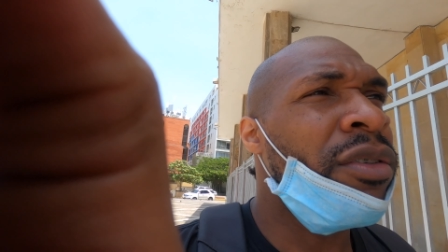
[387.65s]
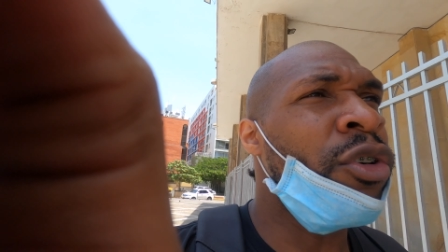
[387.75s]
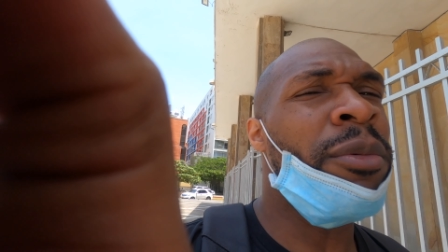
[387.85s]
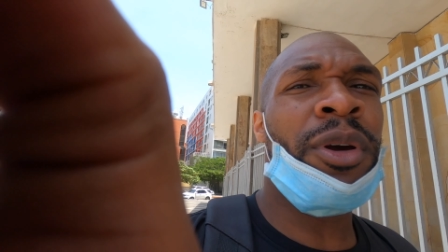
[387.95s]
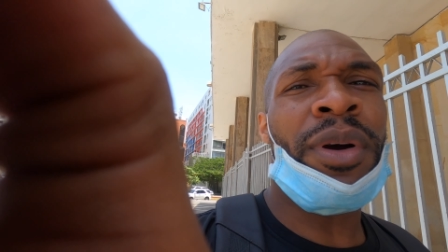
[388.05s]

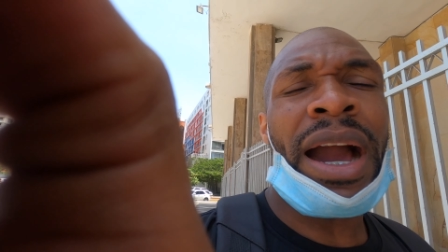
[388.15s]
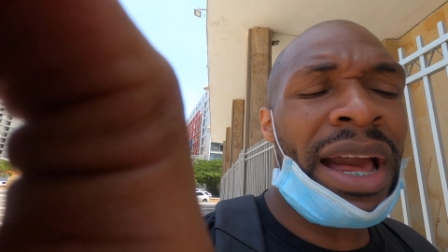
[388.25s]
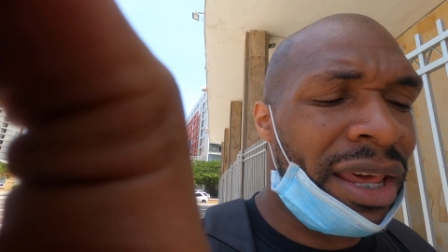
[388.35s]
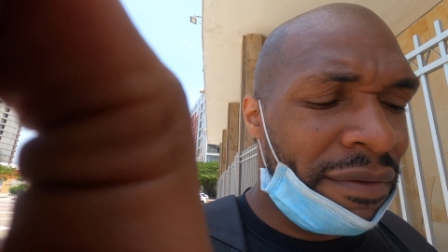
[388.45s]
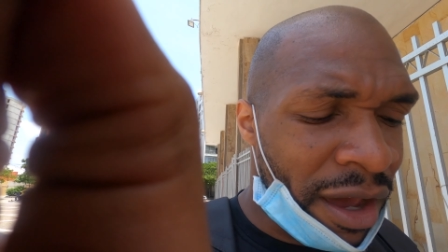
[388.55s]
normally where
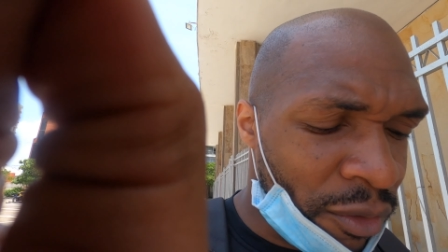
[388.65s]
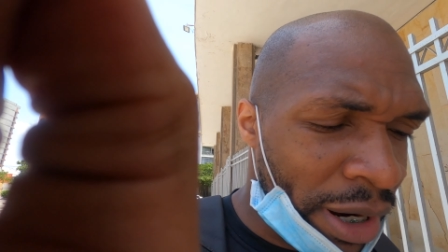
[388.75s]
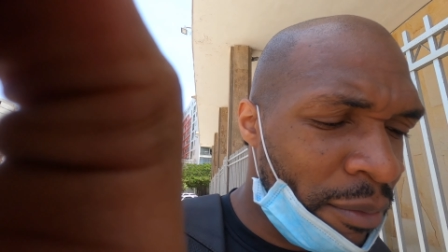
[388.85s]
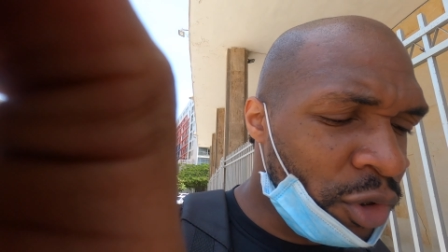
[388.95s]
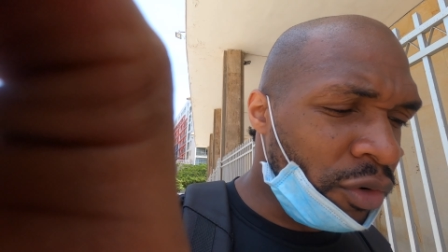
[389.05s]
I live at when
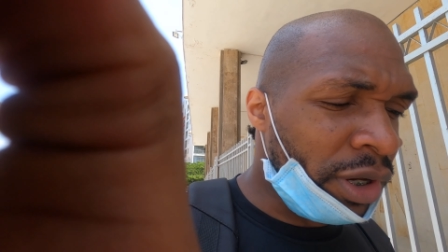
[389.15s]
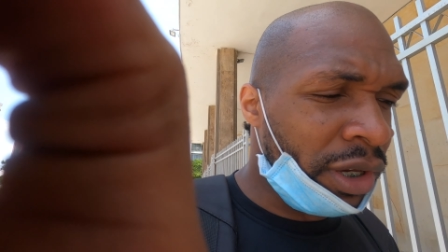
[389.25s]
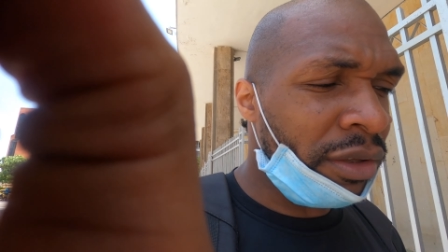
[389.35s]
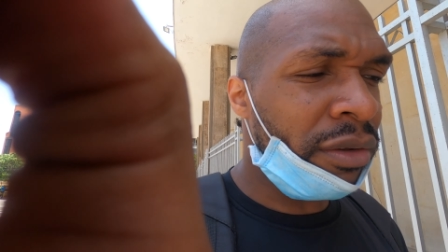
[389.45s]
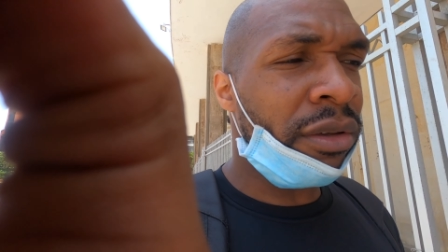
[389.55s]
I'm
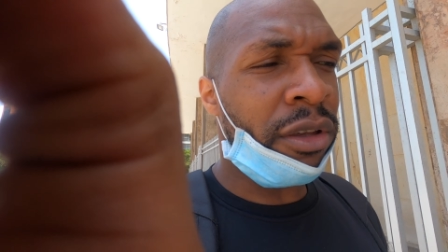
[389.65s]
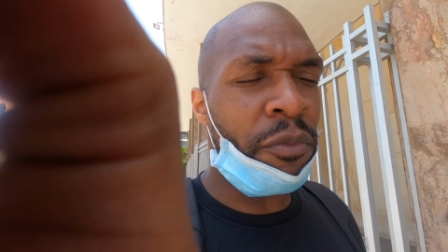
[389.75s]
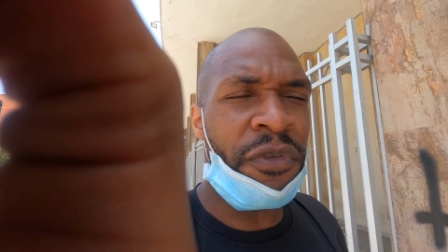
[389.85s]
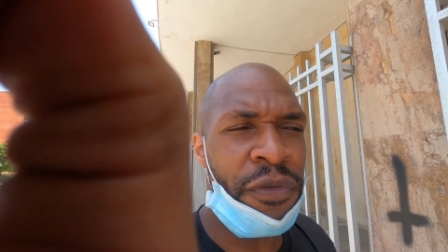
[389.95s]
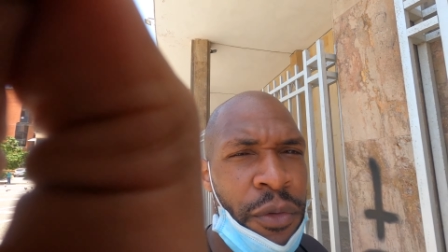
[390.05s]
doing the,
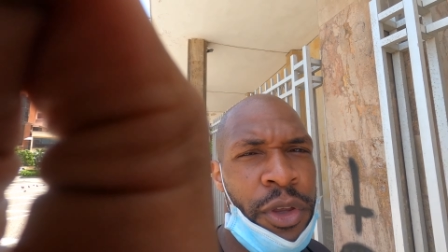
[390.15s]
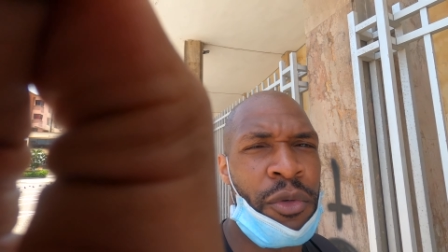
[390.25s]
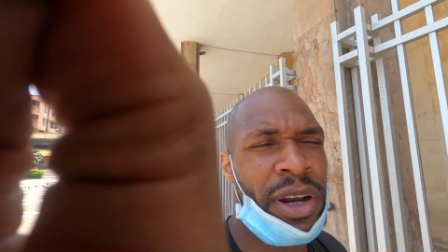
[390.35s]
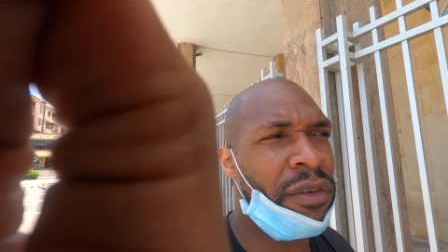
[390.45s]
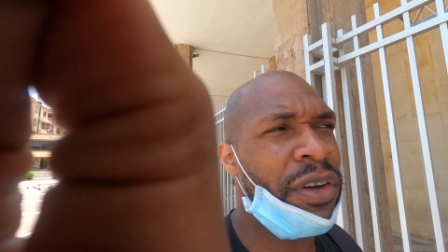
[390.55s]
the,
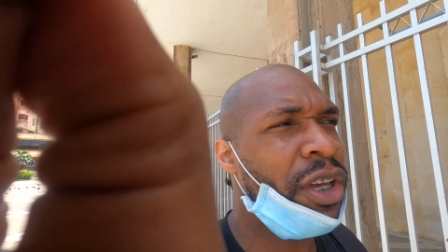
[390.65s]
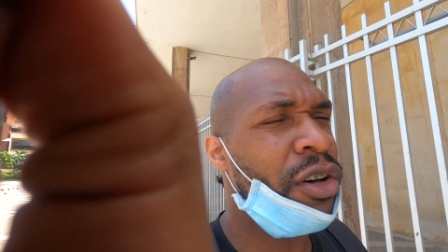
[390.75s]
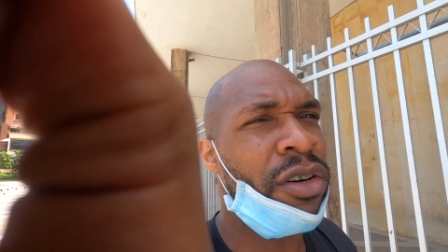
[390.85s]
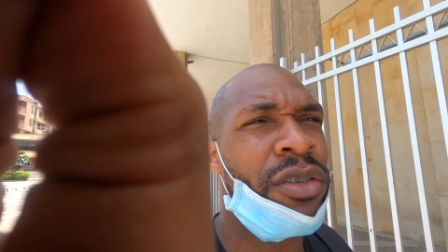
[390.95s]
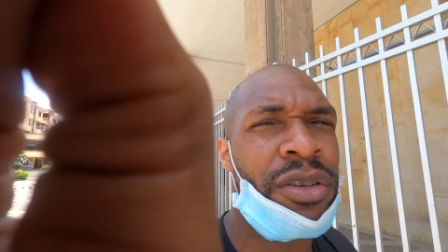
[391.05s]
the
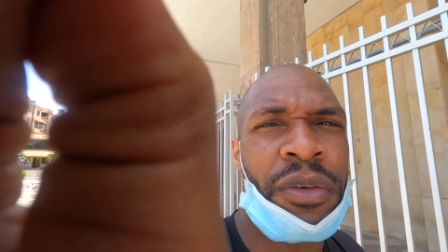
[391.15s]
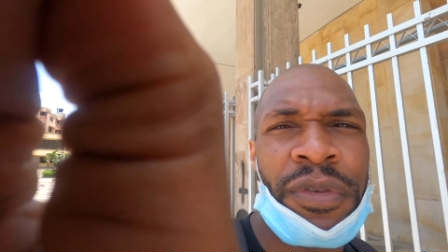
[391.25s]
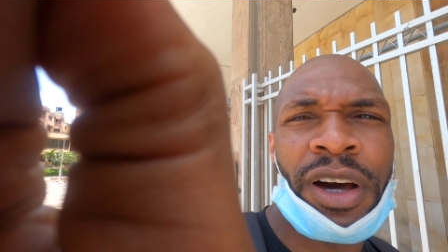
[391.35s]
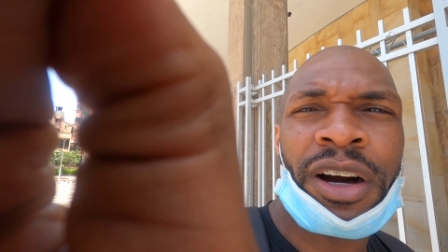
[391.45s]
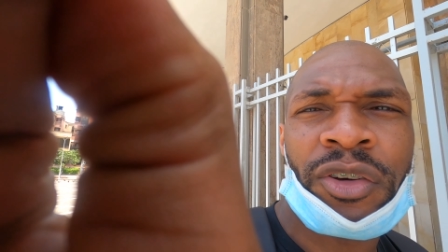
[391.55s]
videos or
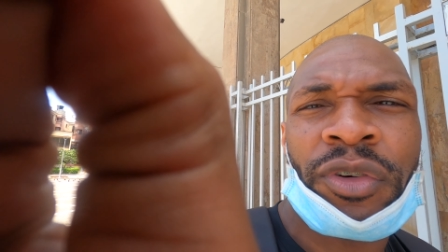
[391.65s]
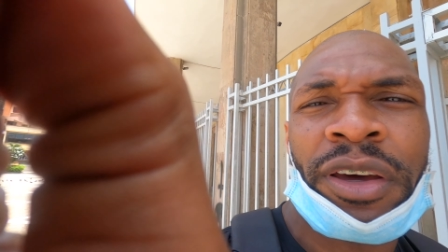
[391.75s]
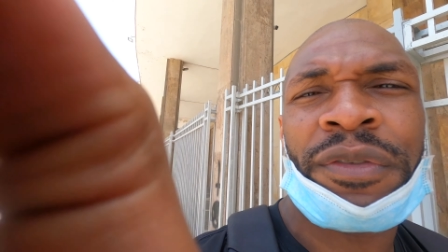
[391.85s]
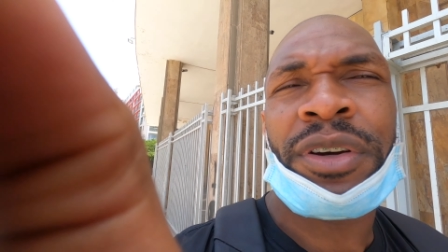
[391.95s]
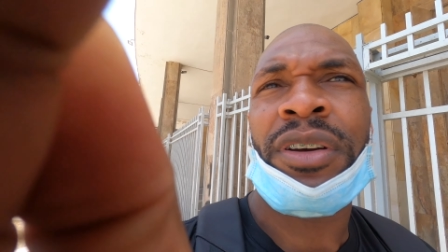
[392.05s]
vlogs,
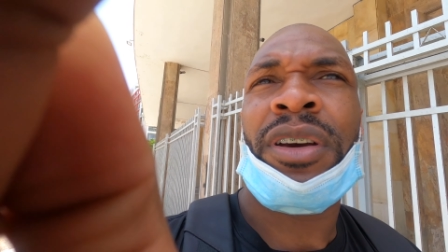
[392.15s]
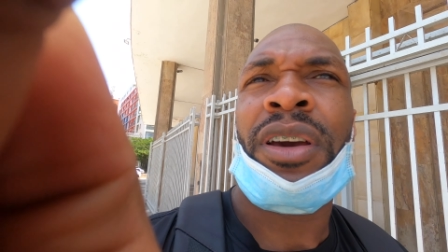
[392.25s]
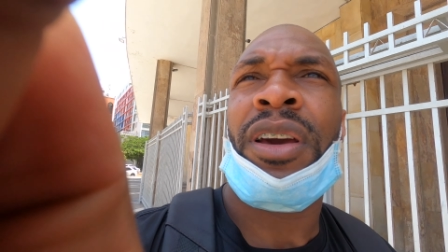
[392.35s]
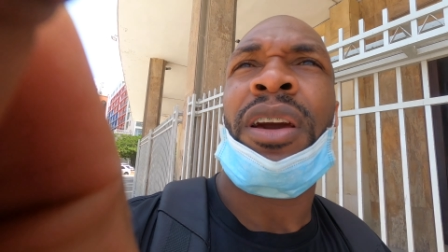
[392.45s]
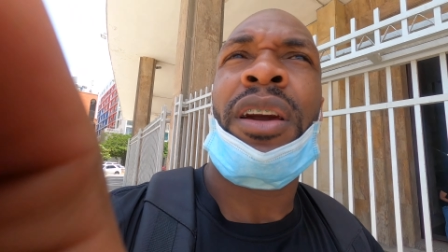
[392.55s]
whatever,
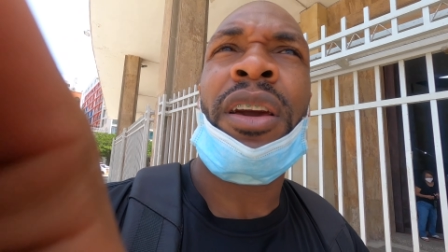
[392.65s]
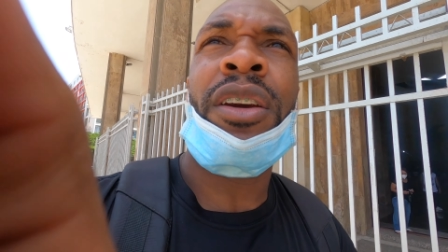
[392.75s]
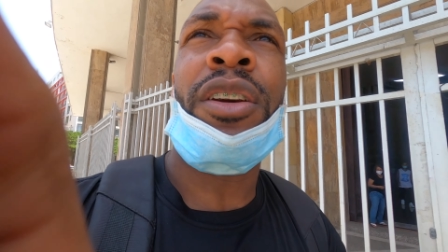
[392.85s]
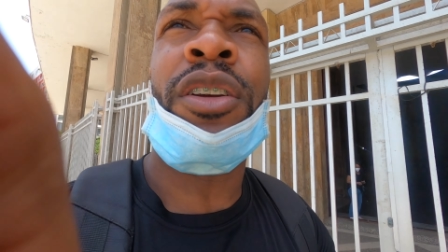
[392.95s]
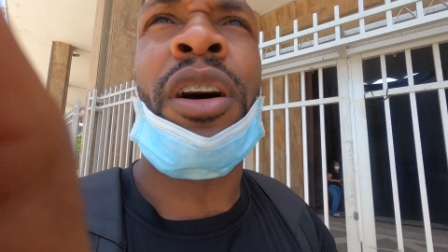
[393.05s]

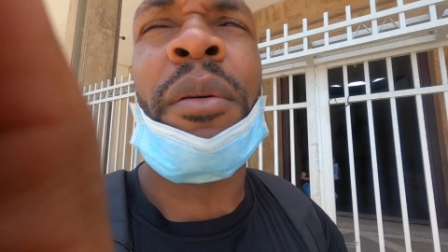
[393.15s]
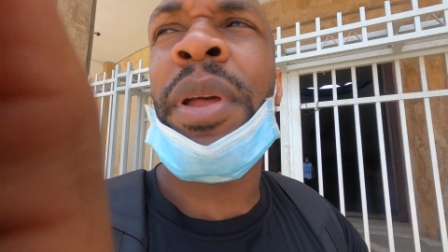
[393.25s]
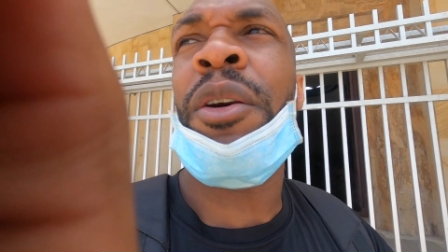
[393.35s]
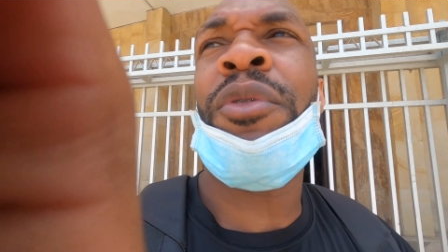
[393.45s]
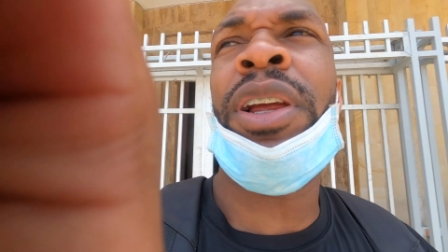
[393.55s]
you know, I'm
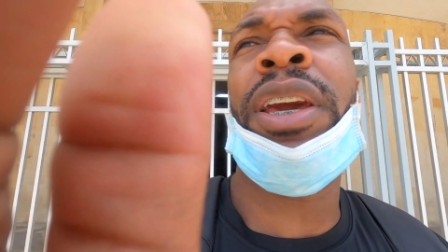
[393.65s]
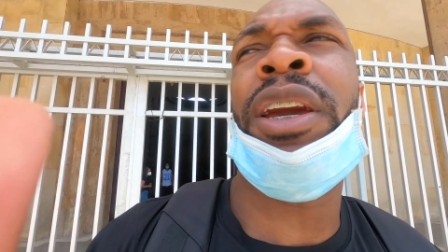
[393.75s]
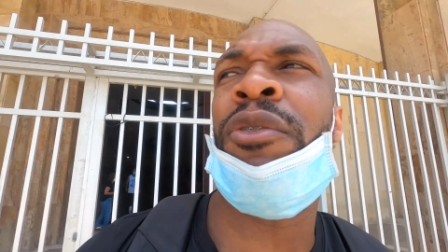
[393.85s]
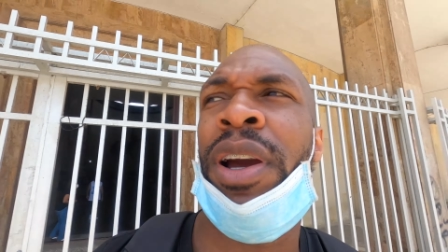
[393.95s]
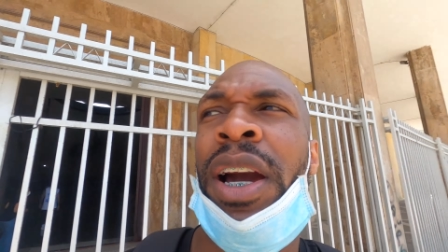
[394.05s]
not really
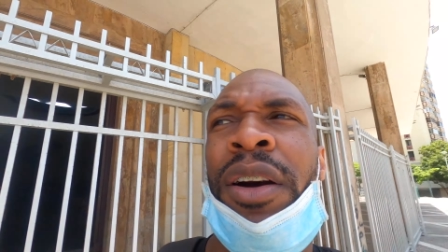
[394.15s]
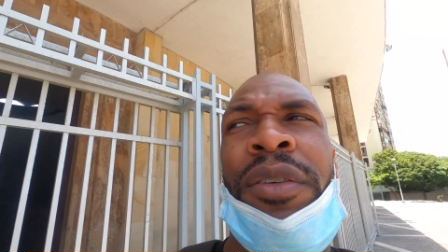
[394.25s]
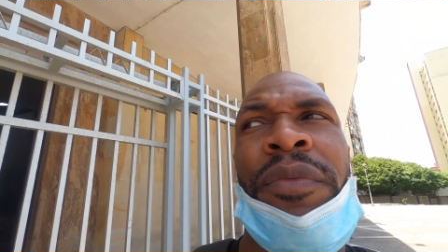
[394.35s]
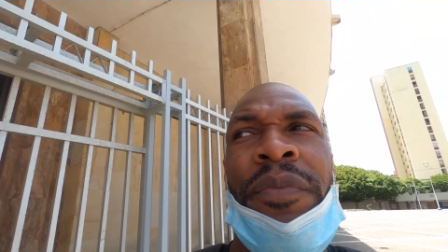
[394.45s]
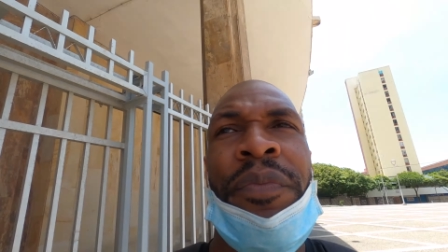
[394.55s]

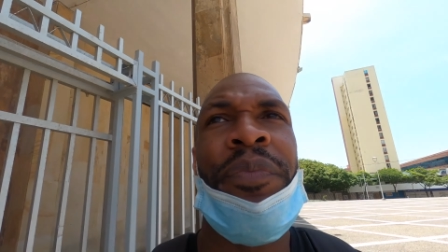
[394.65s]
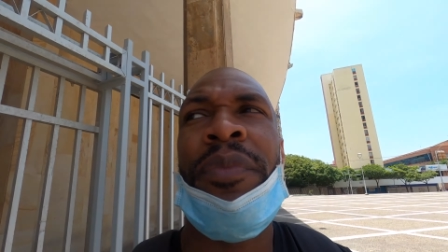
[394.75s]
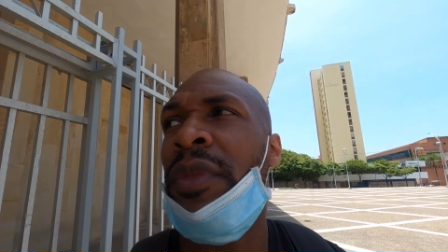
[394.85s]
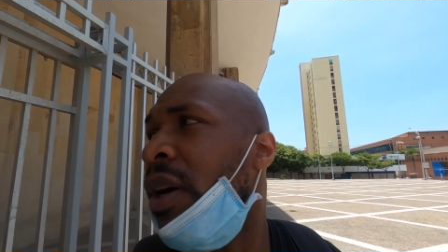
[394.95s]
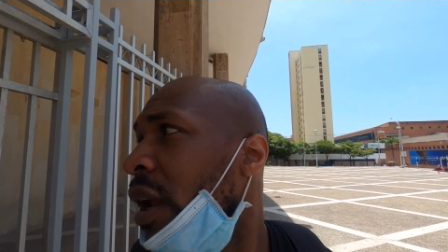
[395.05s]
around
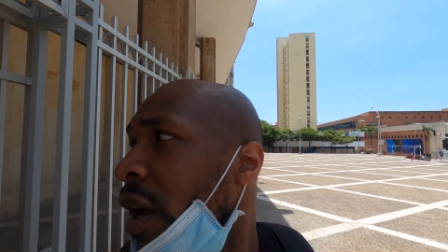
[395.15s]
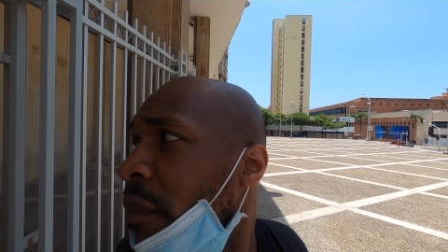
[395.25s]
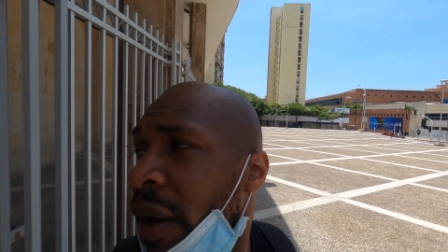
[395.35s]
a lot of